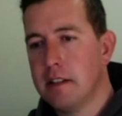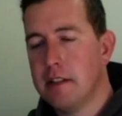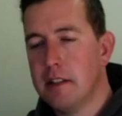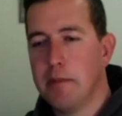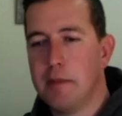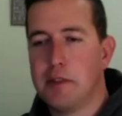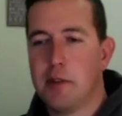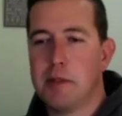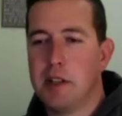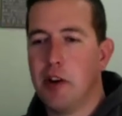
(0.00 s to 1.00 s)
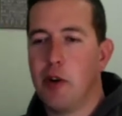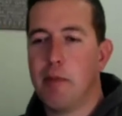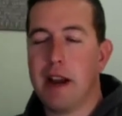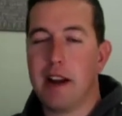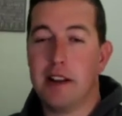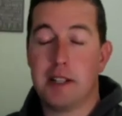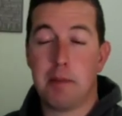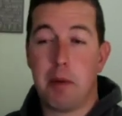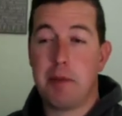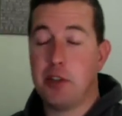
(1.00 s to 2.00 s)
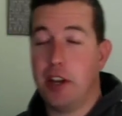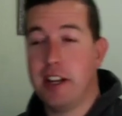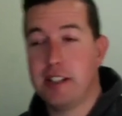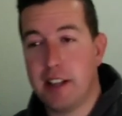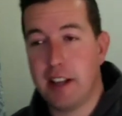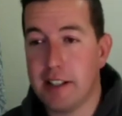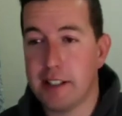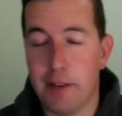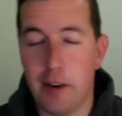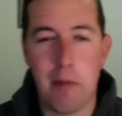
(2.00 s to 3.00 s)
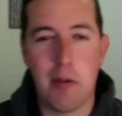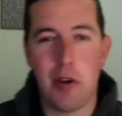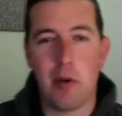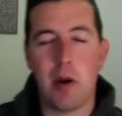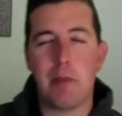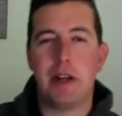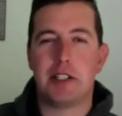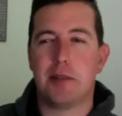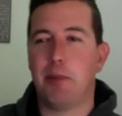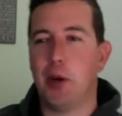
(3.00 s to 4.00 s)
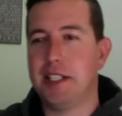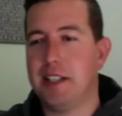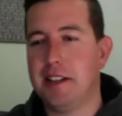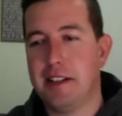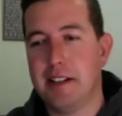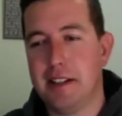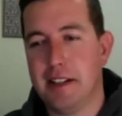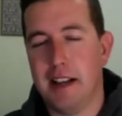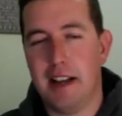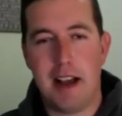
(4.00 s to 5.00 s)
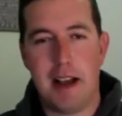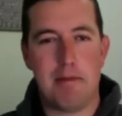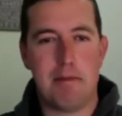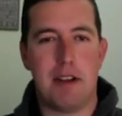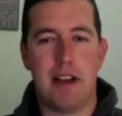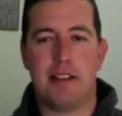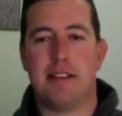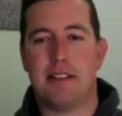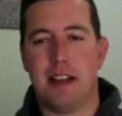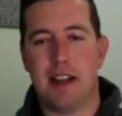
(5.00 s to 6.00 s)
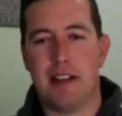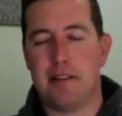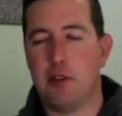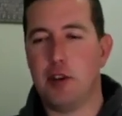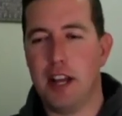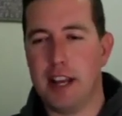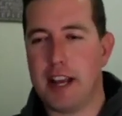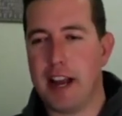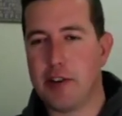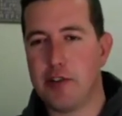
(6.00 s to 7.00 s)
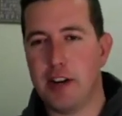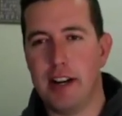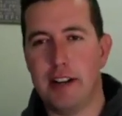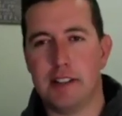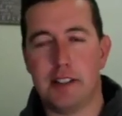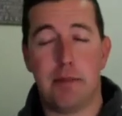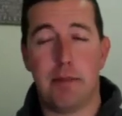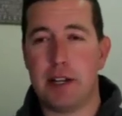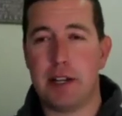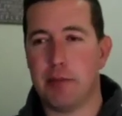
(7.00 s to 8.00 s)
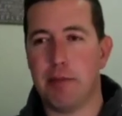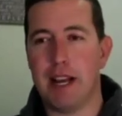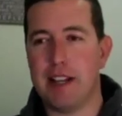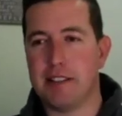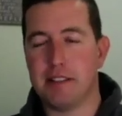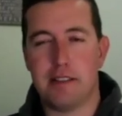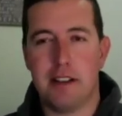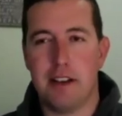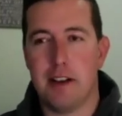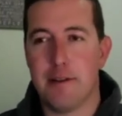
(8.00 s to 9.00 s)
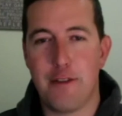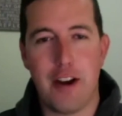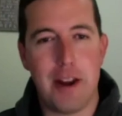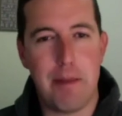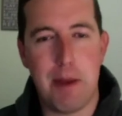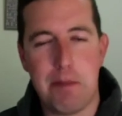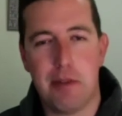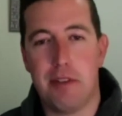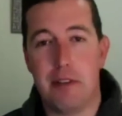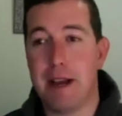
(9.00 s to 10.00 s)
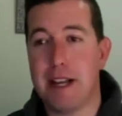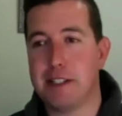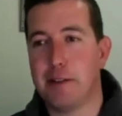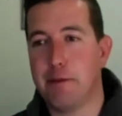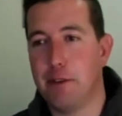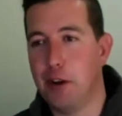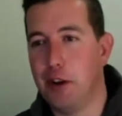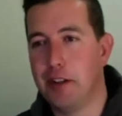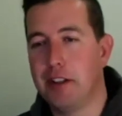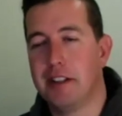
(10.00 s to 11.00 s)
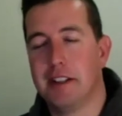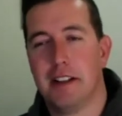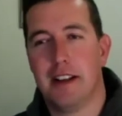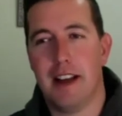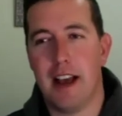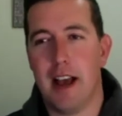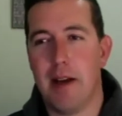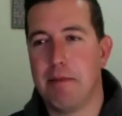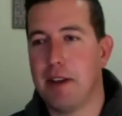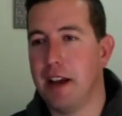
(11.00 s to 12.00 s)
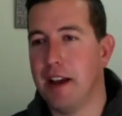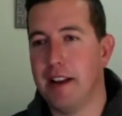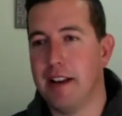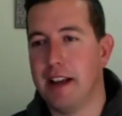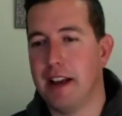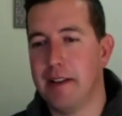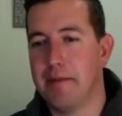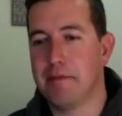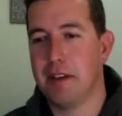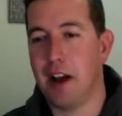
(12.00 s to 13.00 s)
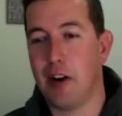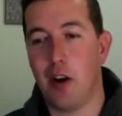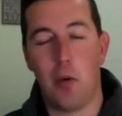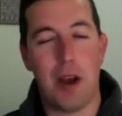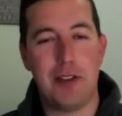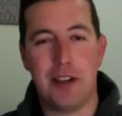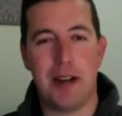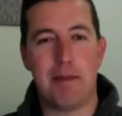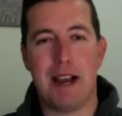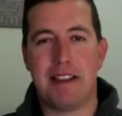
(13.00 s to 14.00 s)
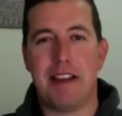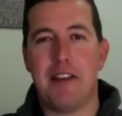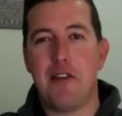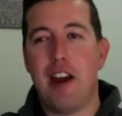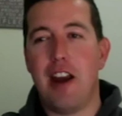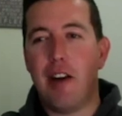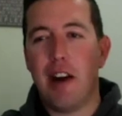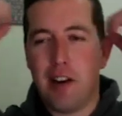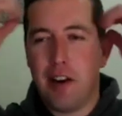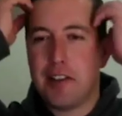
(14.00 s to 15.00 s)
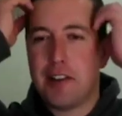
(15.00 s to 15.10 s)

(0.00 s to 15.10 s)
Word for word: Tim, the trip is not on your bucket list. I promise you, it is phenomenal. You won't be disappointed. It's a unique country, special place, friendly people, amazing food. Yeah, I can't wait to get back there. Really, really can't.